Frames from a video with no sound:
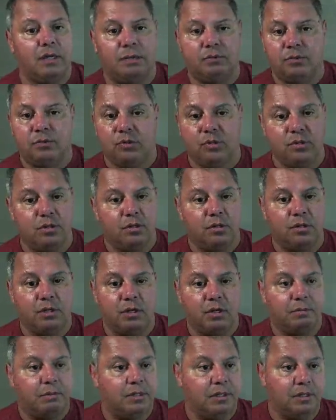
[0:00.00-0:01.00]
I'm sure you can look it
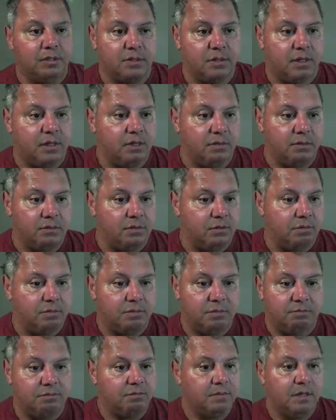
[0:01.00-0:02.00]
up on the internet or YouTube
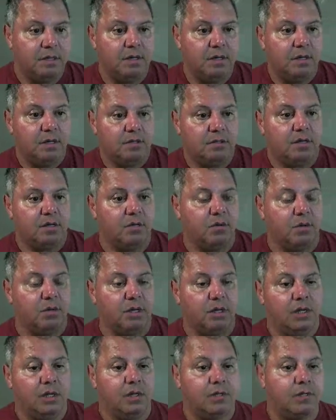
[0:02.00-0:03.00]
and tell you what
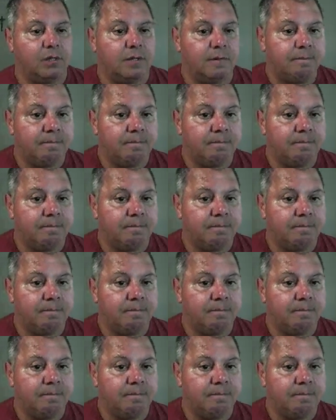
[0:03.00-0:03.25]
it is.